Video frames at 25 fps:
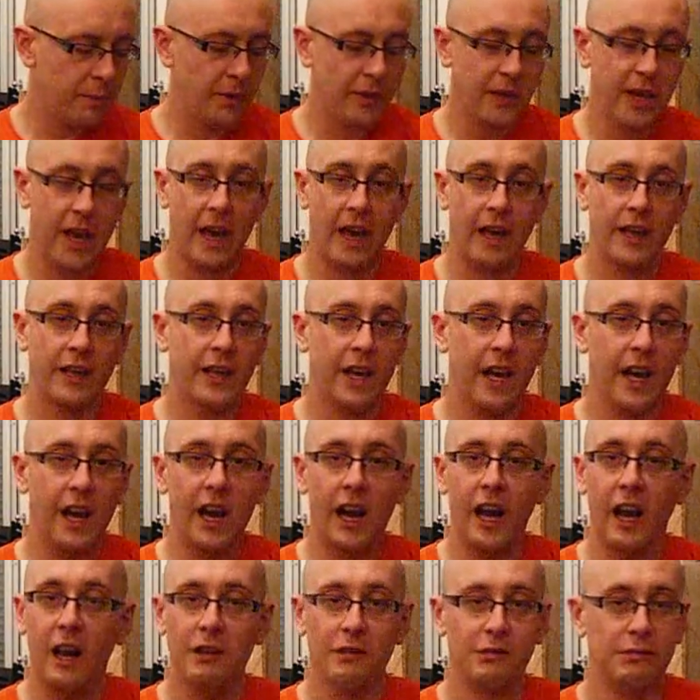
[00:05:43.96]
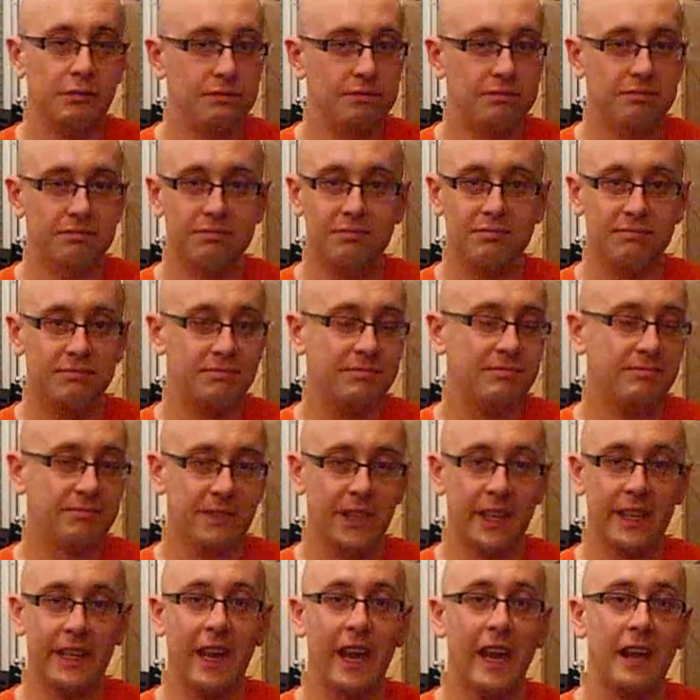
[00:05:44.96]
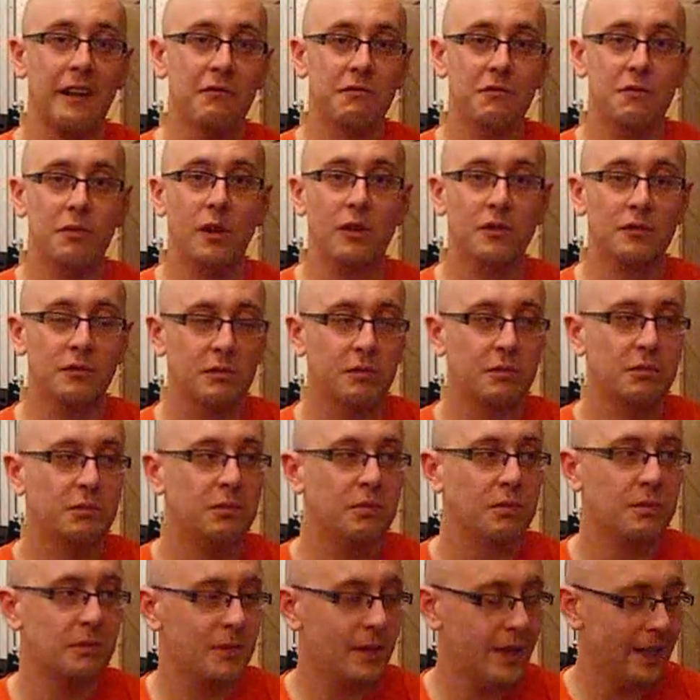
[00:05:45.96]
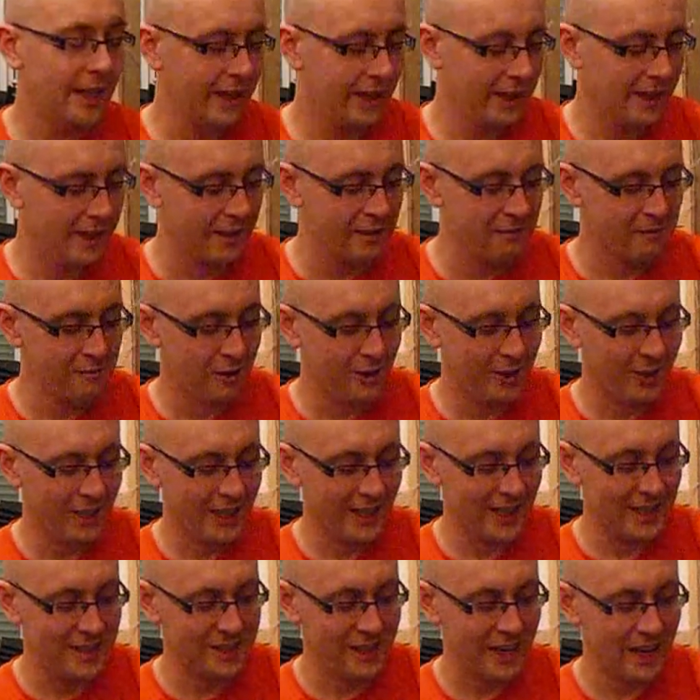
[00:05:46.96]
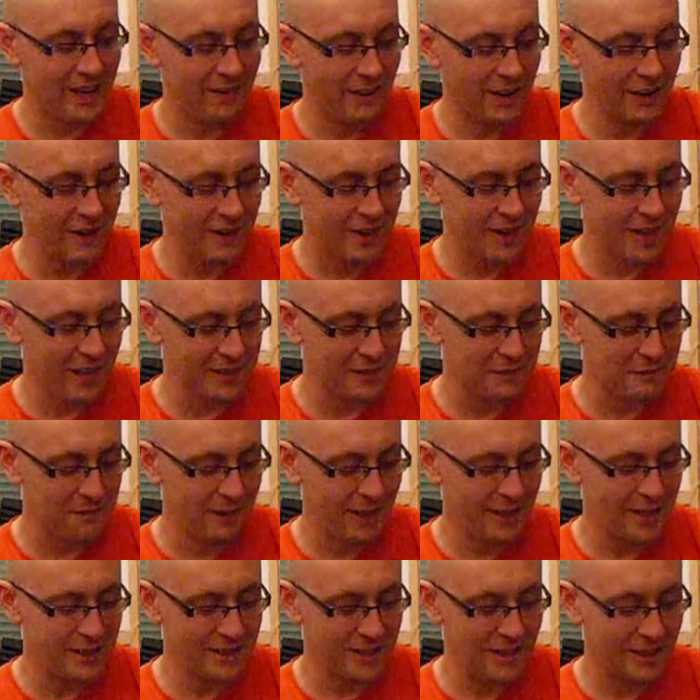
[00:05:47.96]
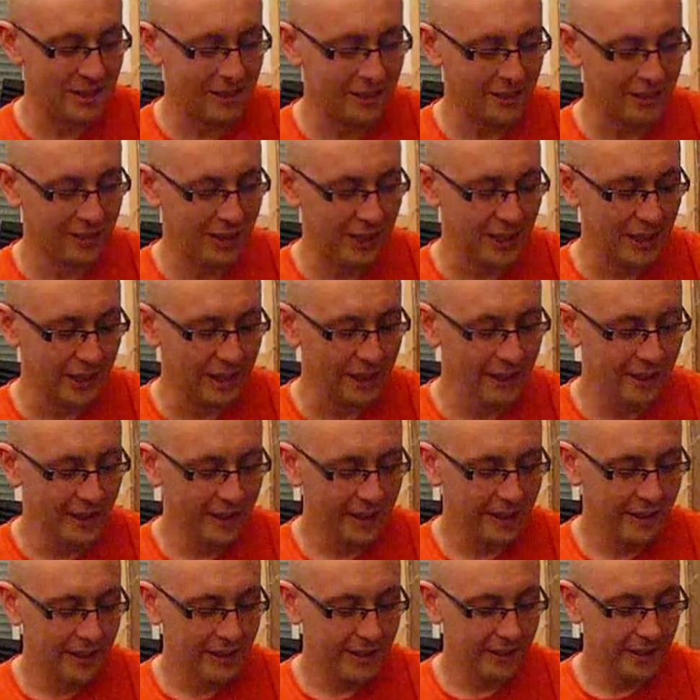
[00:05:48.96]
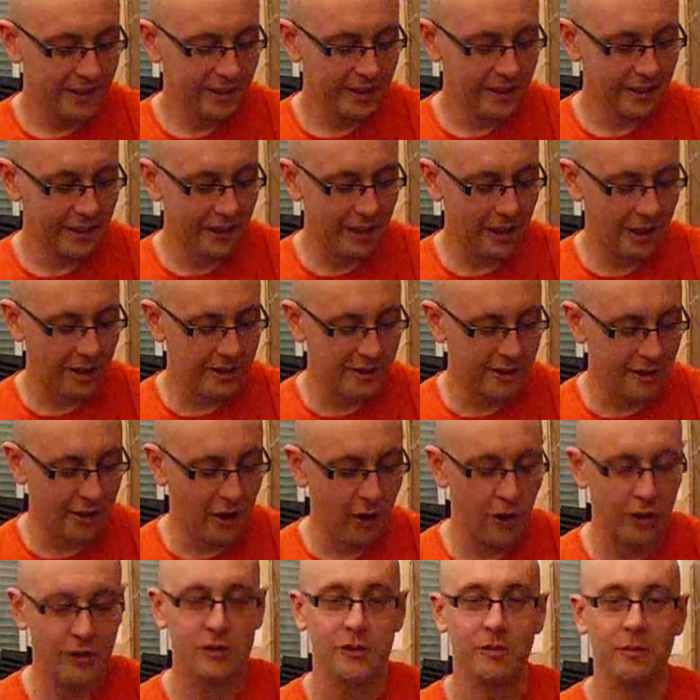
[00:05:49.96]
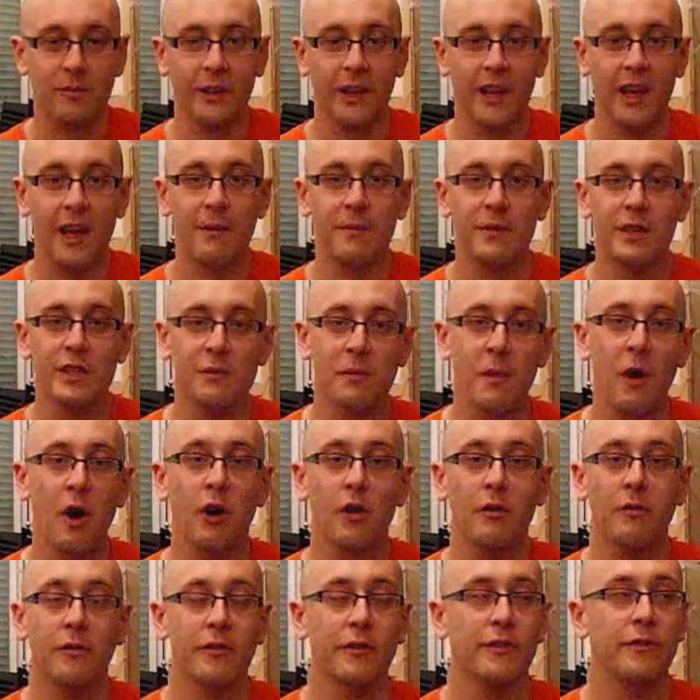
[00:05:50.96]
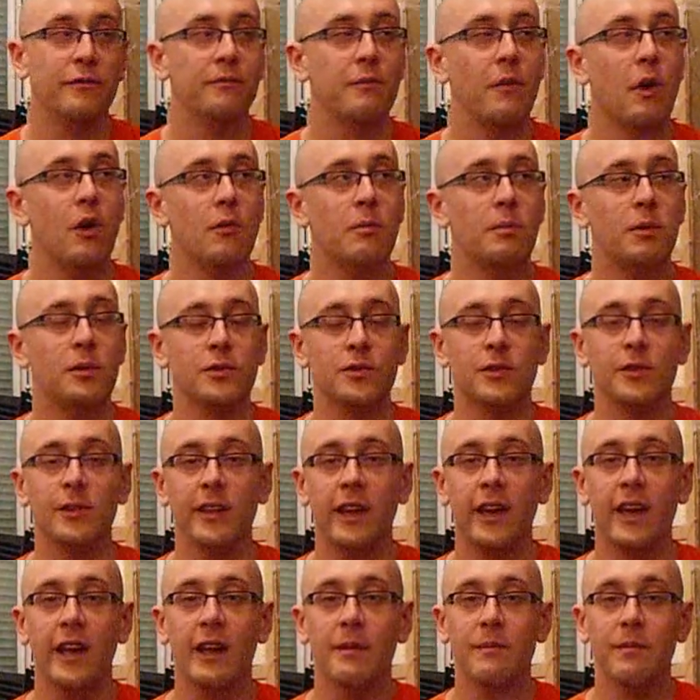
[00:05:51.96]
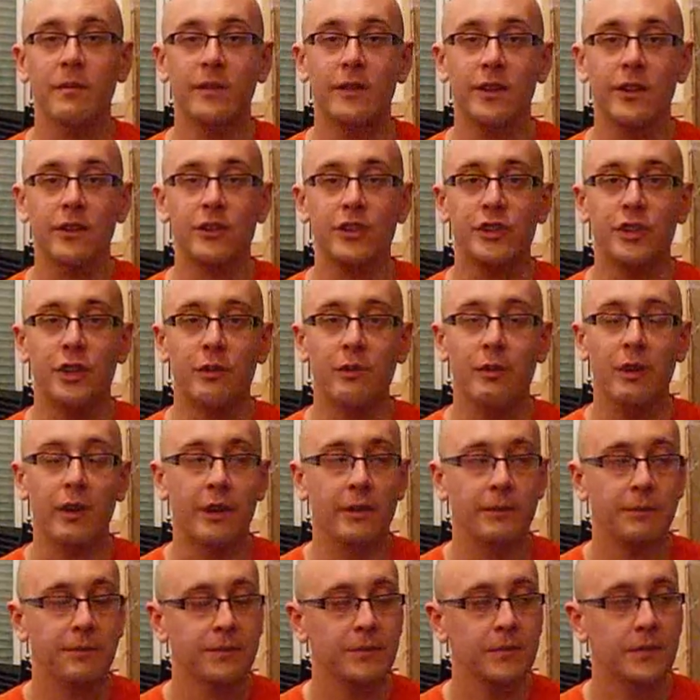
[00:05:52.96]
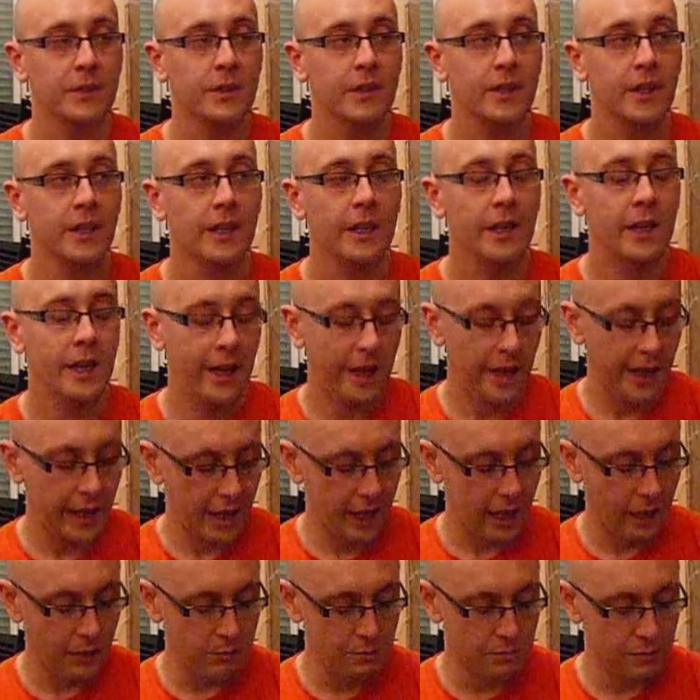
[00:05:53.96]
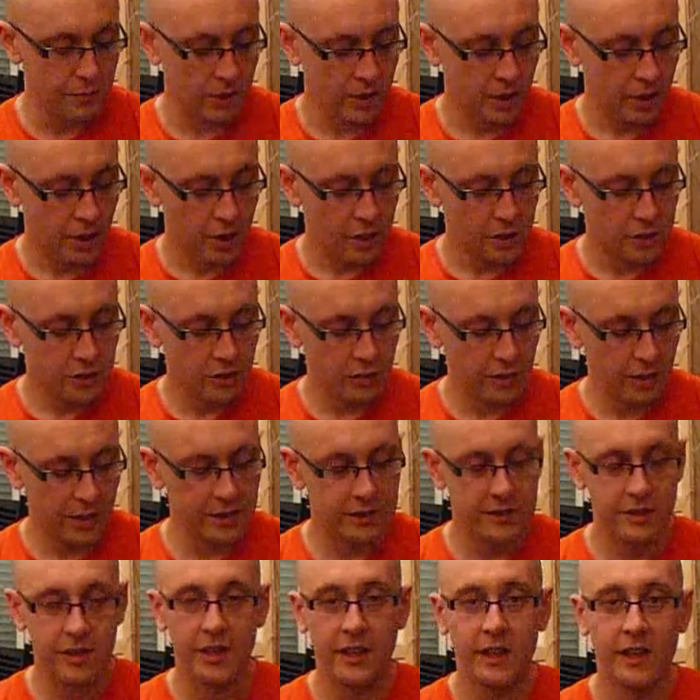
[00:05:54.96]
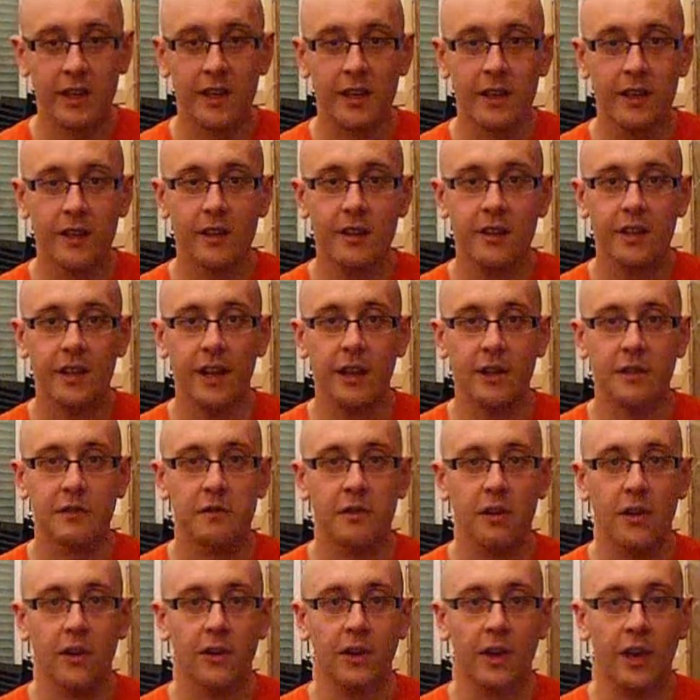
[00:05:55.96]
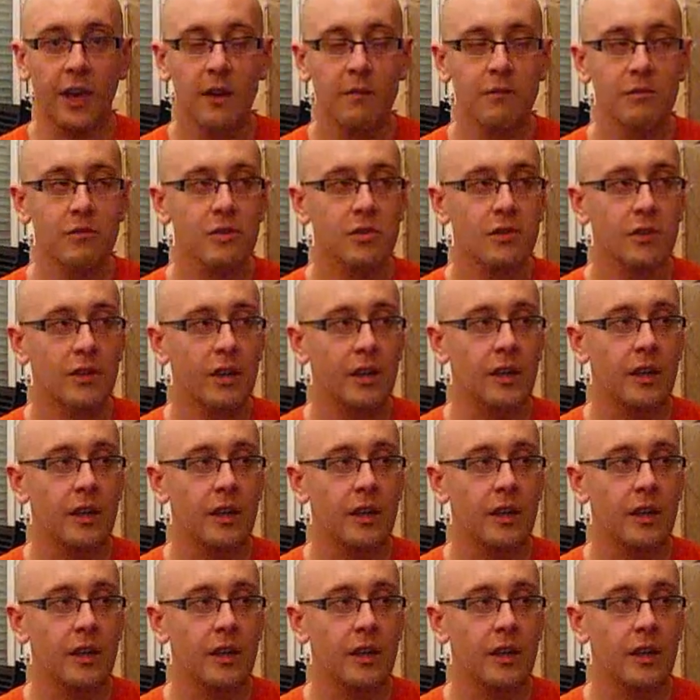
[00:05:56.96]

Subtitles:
But yeah, again, what can I say about it that hasn't been said already? Awesome game. It's more a puzzle game than a shooter. So that's the next 4 games.